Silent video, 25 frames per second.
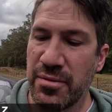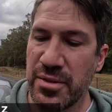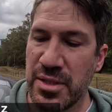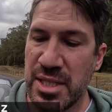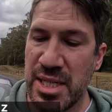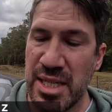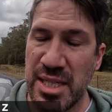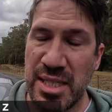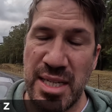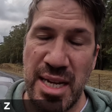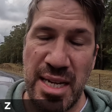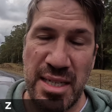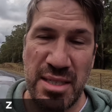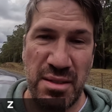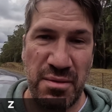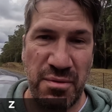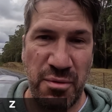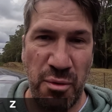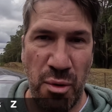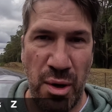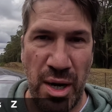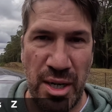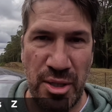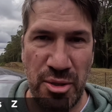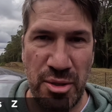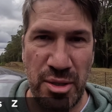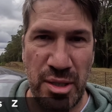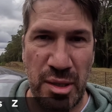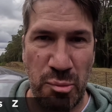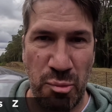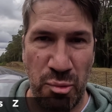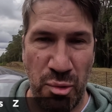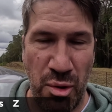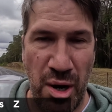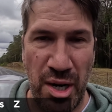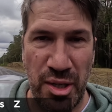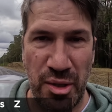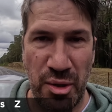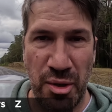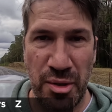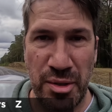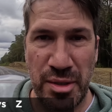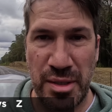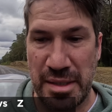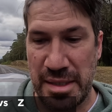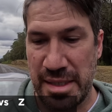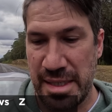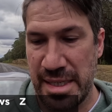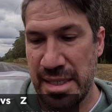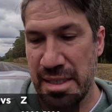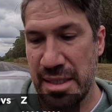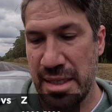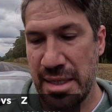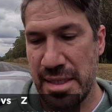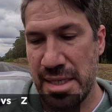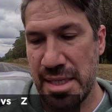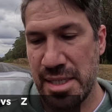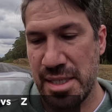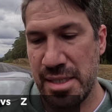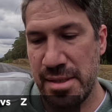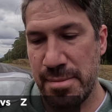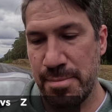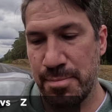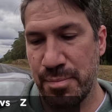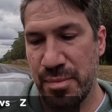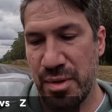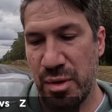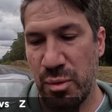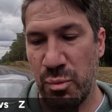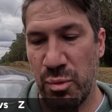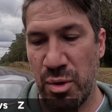6,400 right on in the Nissan,